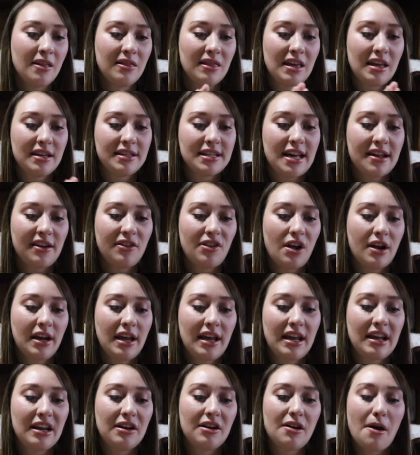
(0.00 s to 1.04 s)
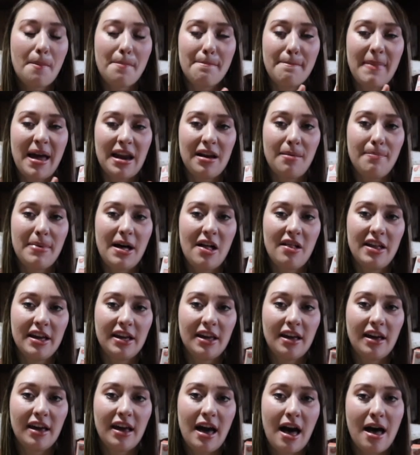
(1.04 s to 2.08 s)
they title on here
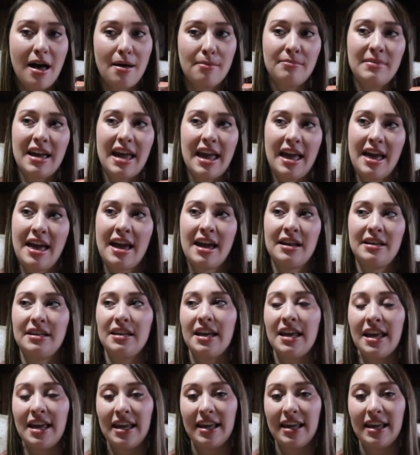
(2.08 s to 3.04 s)
metabolic gum and